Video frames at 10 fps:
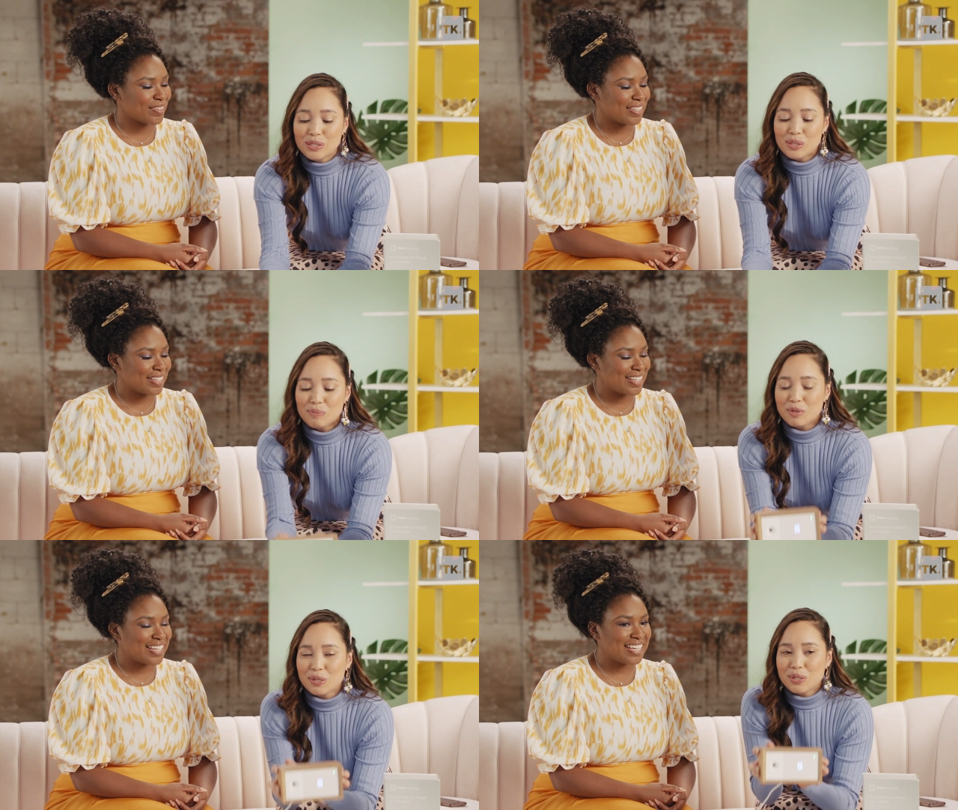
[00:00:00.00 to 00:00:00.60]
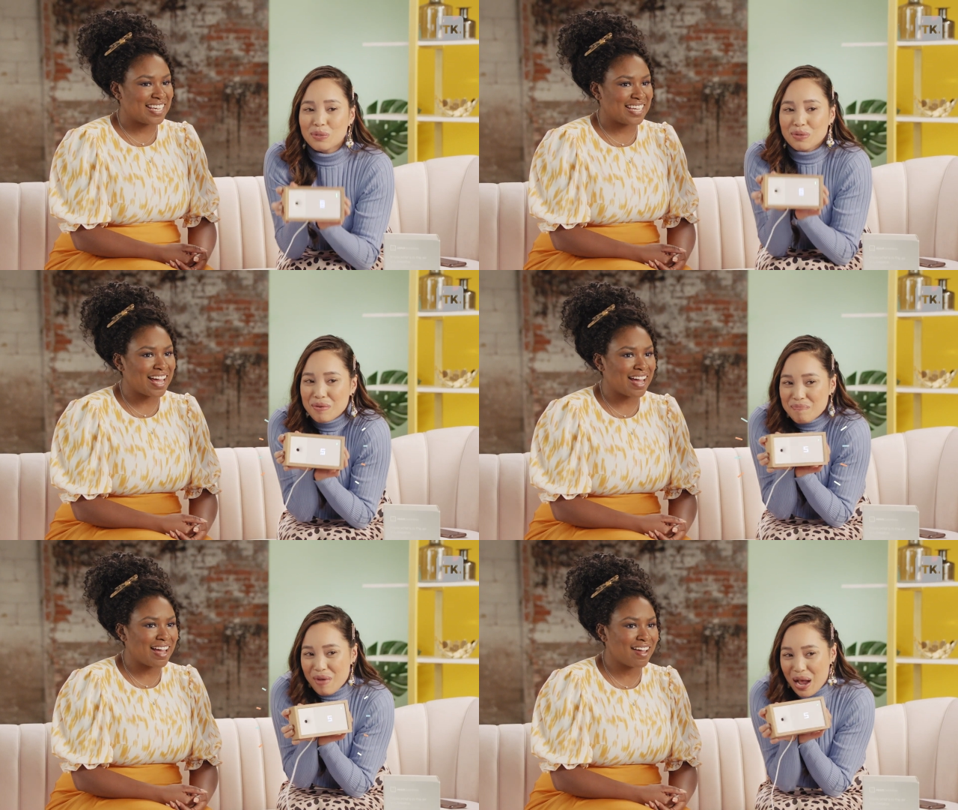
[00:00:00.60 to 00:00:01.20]
Speaker 1: super cute,
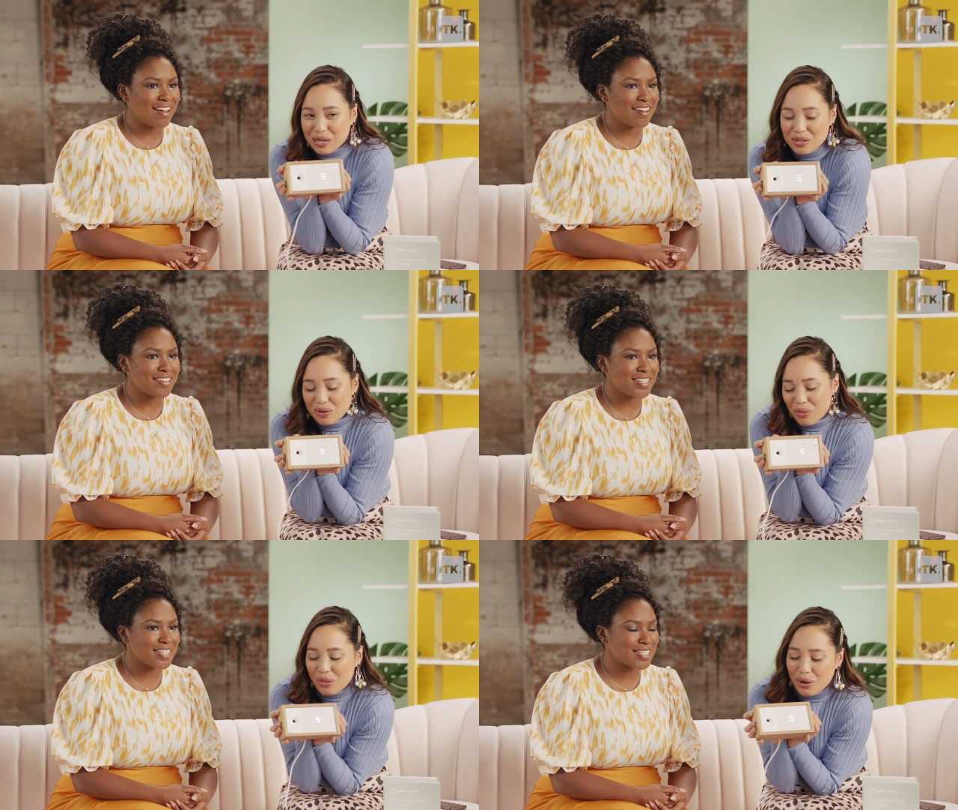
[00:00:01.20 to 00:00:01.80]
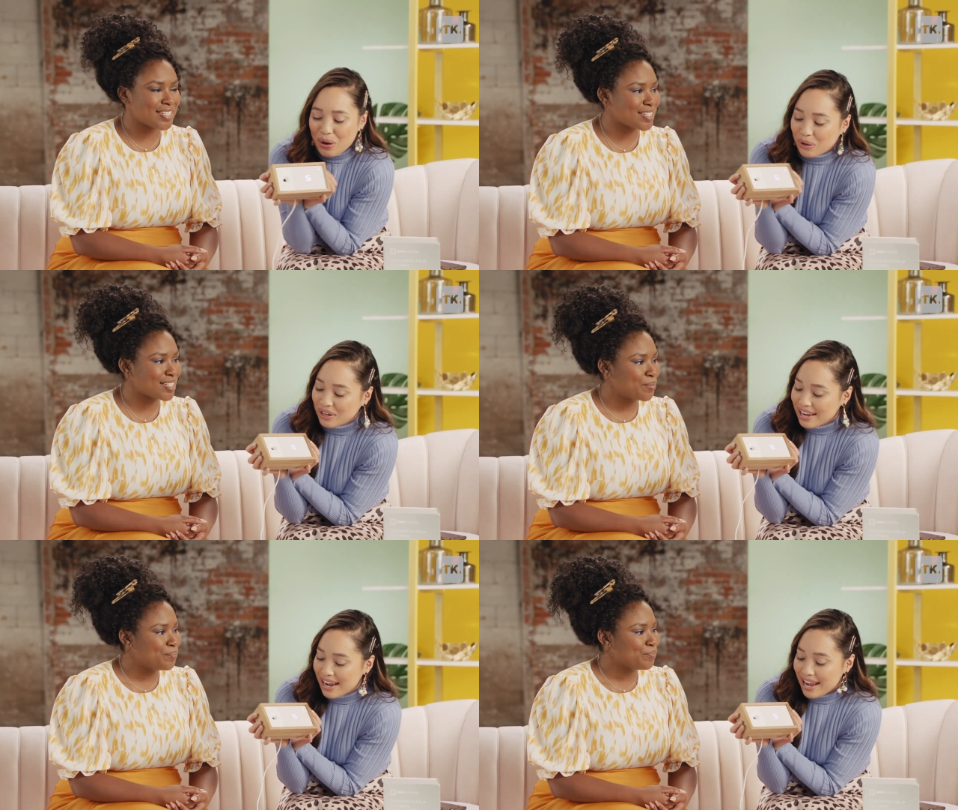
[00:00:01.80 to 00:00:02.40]
yes. compact little
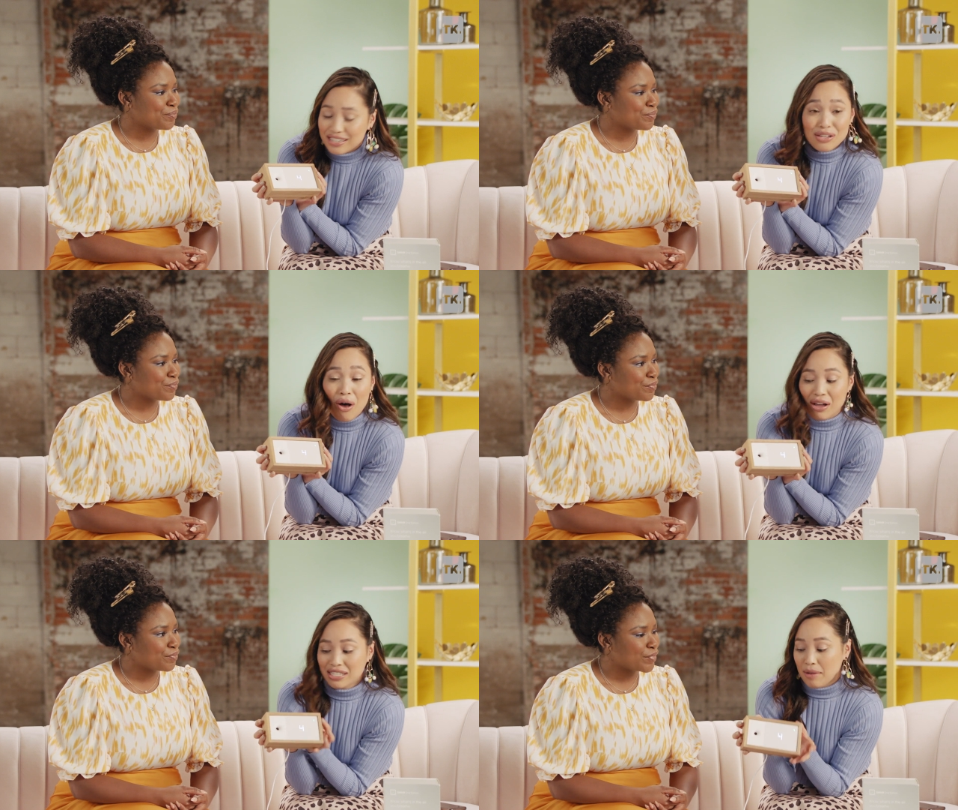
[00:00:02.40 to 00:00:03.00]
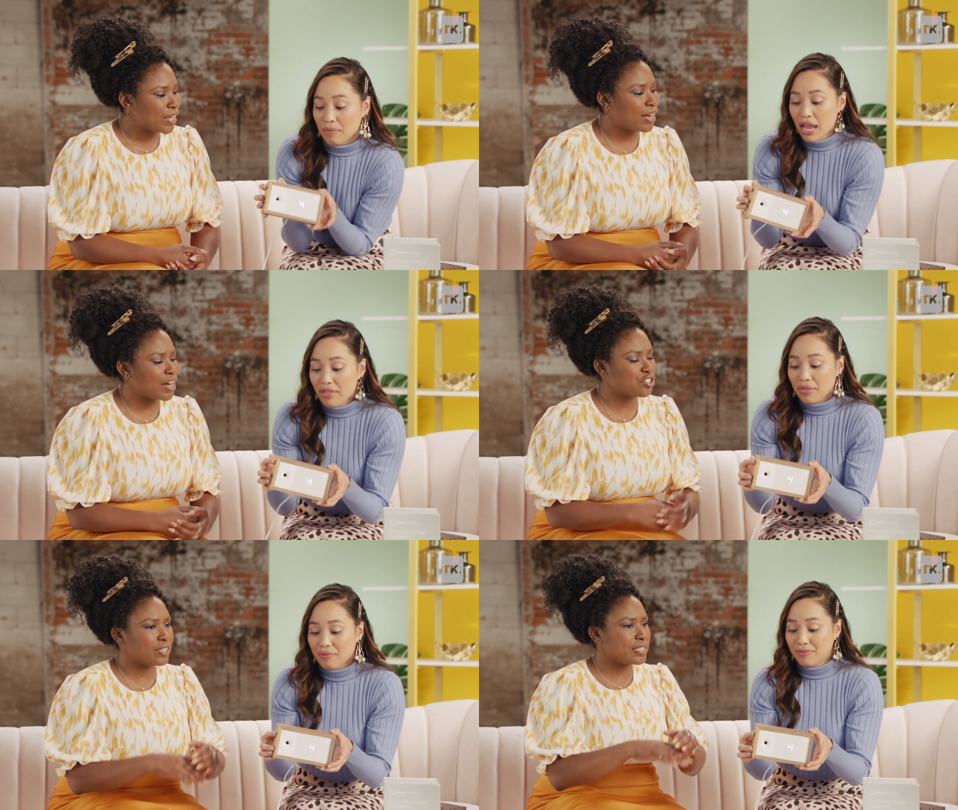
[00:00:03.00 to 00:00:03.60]
thing. It is awesome.
Speaker 2: It
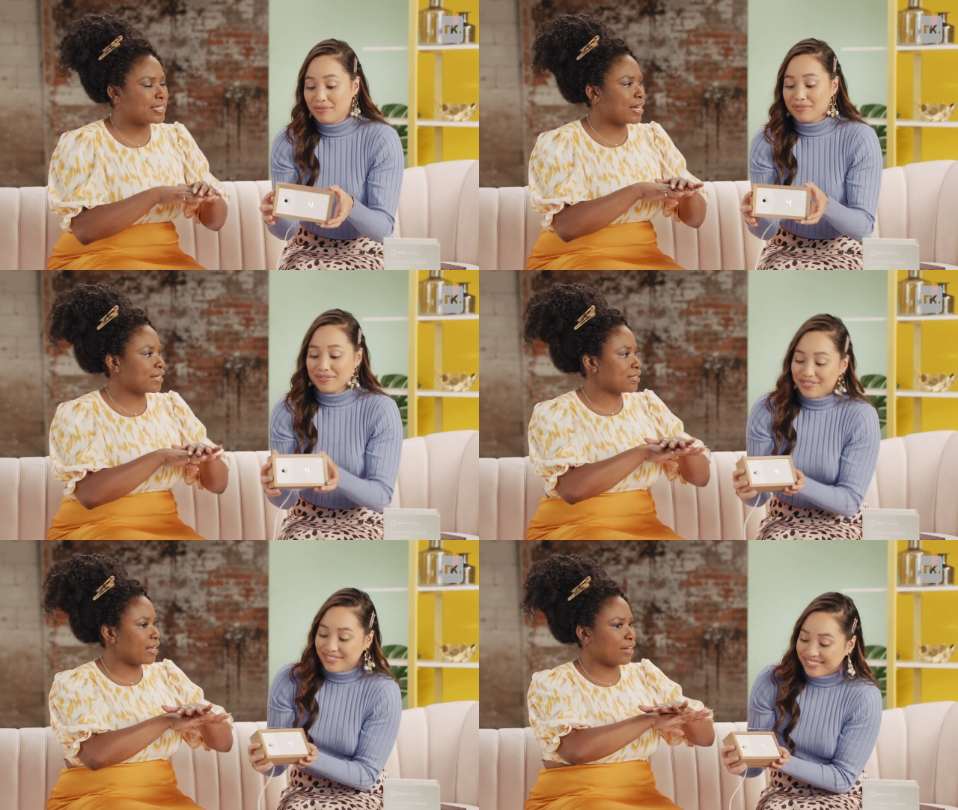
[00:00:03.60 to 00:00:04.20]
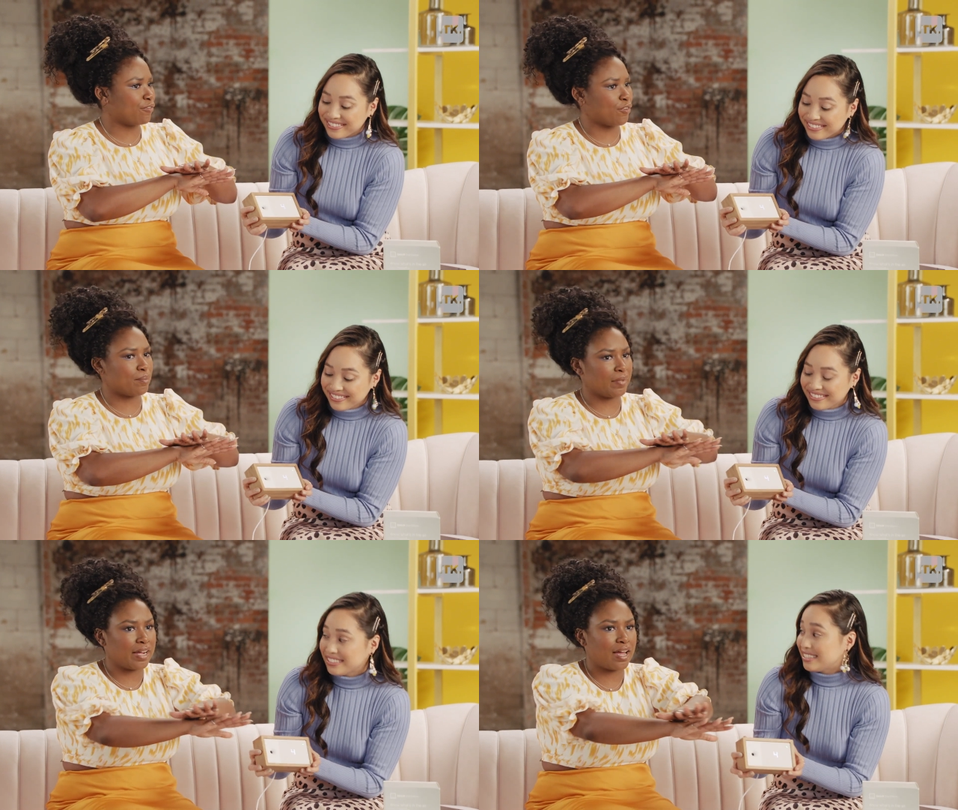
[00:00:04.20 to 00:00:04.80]
actually detects like
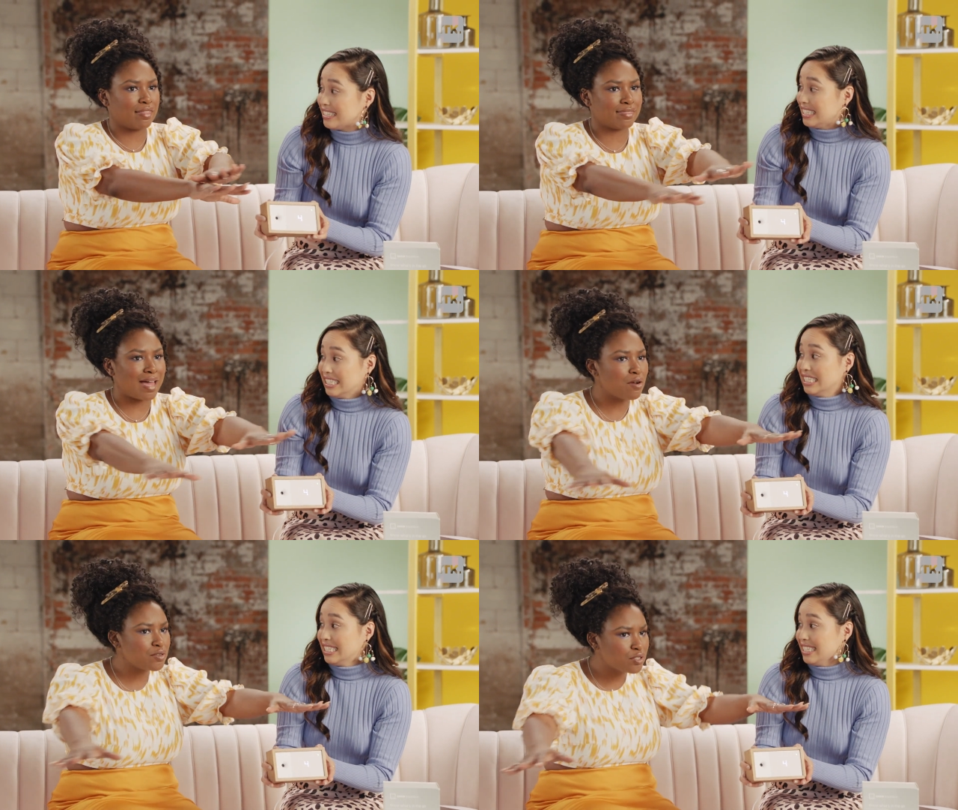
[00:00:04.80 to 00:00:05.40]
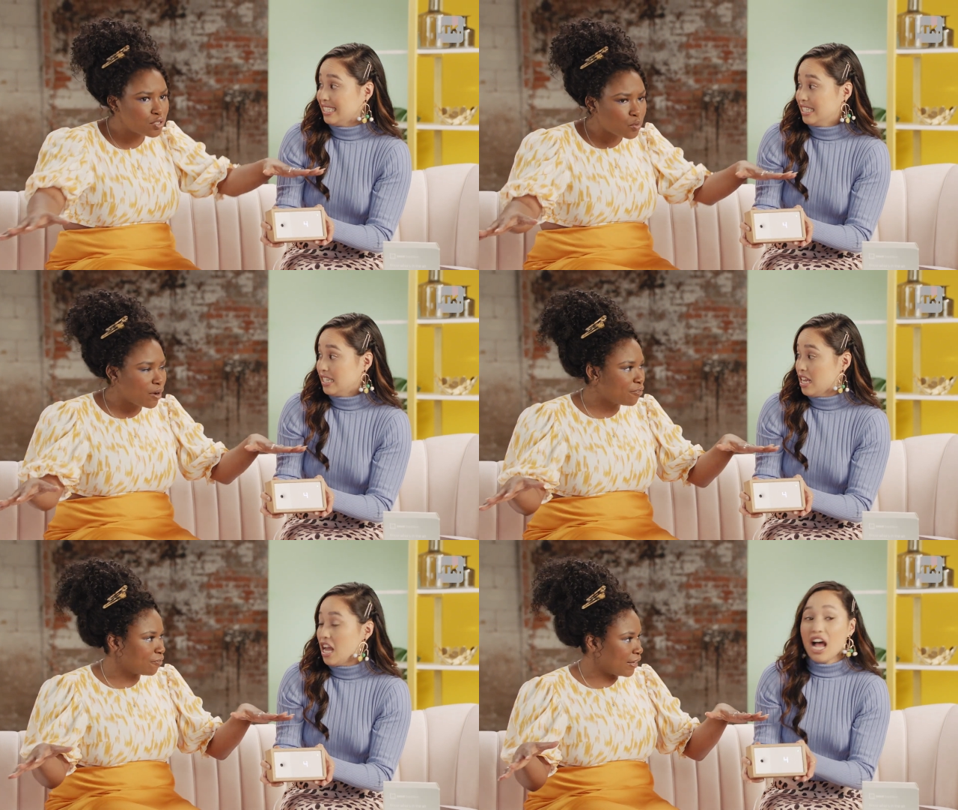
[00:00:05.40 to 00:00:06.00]
from like a thousand
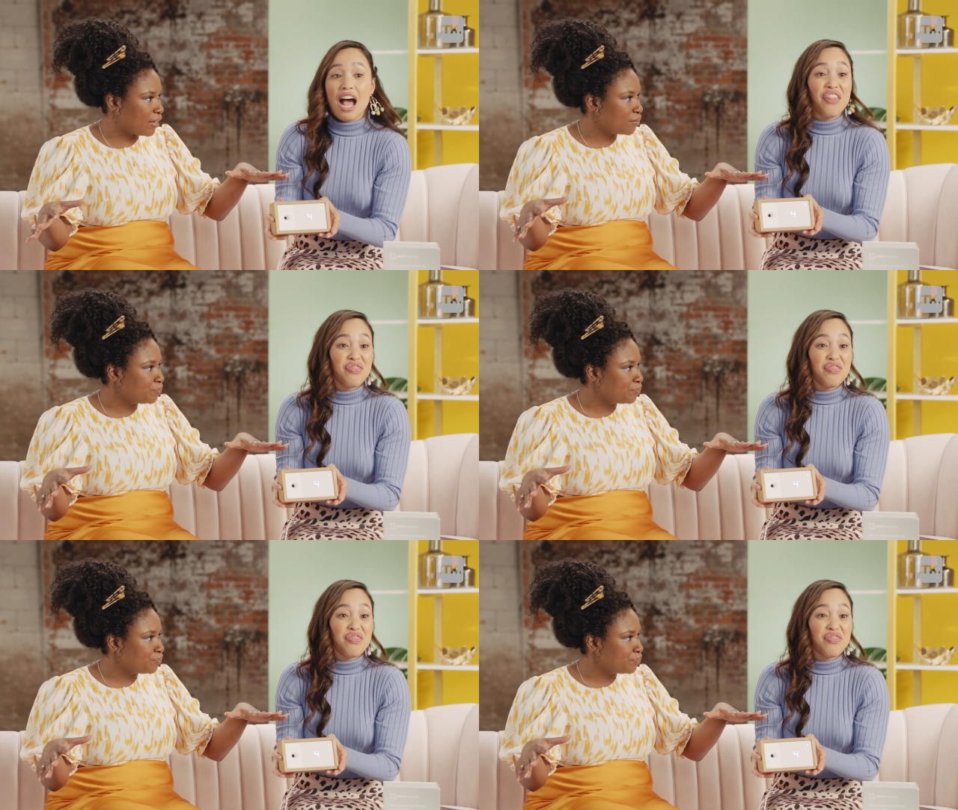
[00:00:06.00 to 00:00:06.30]
square feet.